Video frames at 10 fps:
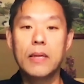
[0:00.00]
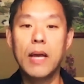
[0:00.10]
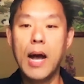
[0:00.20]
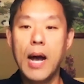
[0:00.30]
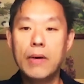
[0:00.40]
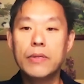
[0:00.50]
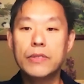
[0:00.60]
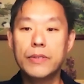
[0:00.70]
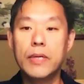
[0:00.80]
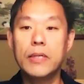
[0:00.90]
how to
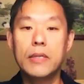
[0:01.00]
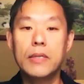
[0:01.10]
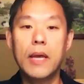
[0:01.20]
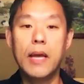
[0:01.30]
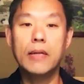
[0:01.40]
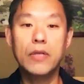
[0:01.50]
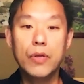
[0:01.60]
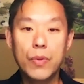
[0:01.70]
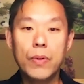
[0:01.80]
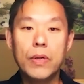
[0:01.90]
treat and
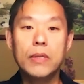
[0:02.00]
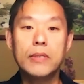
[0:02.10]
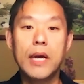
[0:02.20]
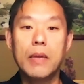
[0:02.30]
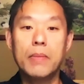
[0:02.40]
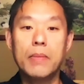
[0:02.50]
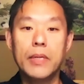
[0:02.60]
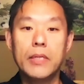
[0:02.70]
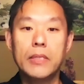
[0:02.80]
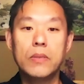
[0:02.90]
cure
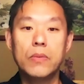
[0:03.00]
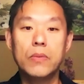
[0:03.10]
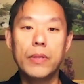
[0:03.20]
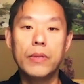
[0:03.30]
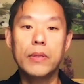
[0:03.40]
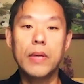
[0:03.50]
diabetes with,